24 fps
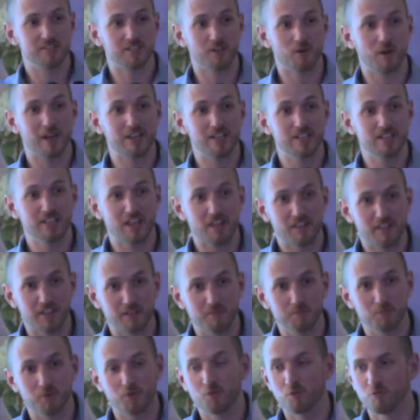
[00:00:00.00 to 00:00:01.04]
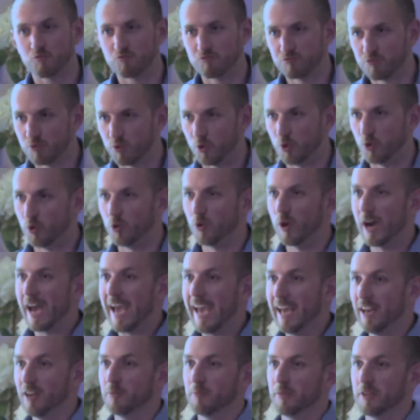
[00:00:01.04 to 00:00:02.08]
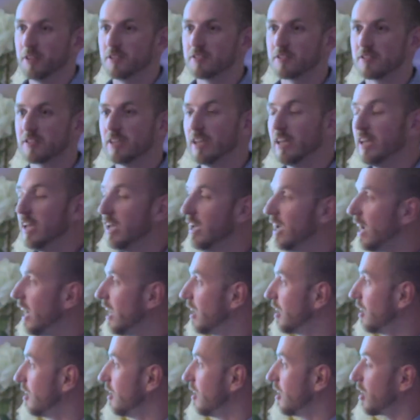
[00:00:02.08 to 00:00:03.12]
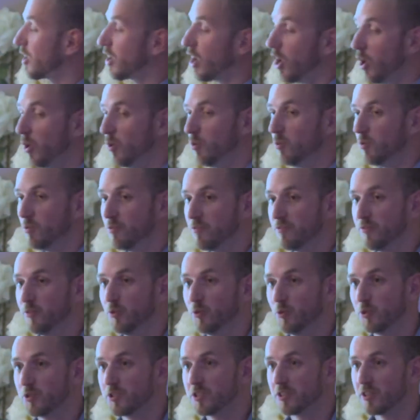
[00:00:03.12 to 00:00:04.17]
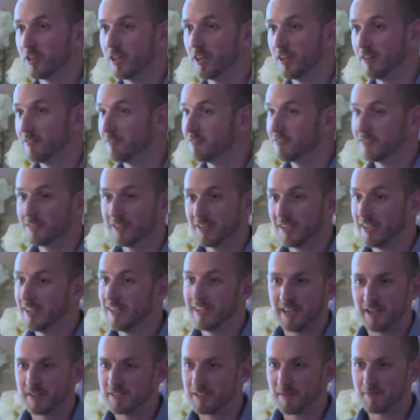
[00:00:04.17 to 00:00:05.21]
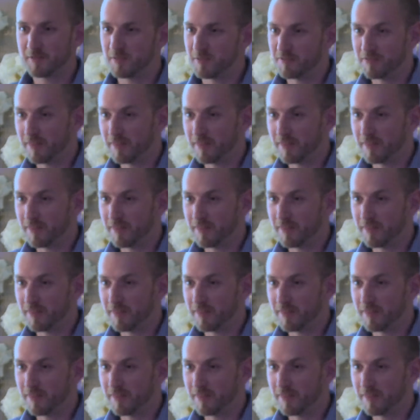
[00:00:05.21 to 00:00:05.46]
ago, had nothing but the raw elements and a coal forge. And it's absolutely